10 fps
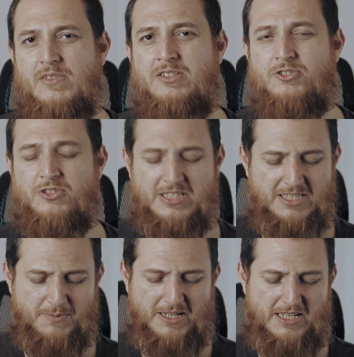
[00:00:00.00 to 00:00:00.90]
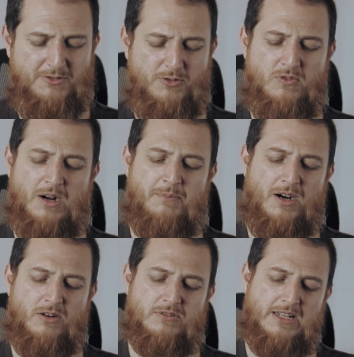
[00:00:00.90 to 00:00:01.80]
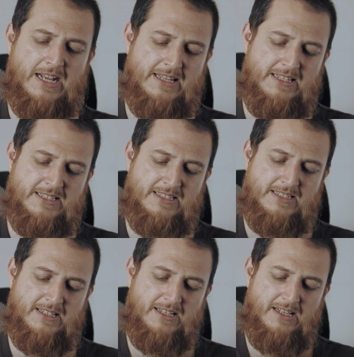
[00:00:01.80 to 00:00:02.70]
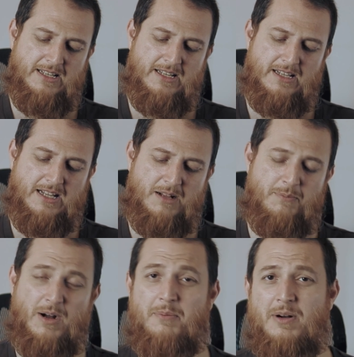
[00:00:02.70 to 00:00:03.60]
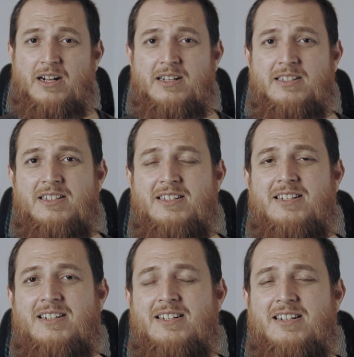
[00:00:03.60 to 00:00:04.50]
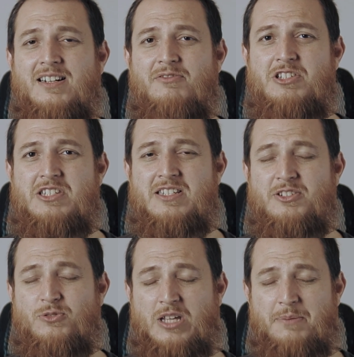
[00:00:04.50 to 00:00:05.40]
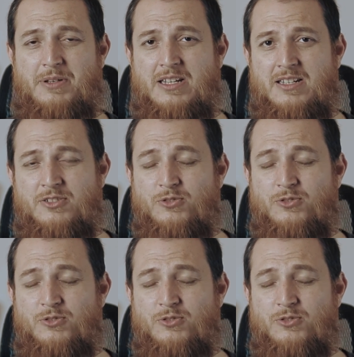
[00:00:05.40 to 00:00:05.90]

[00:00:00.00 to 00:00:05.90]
So this is my review about Addis Ababa, which is a Ethiopian,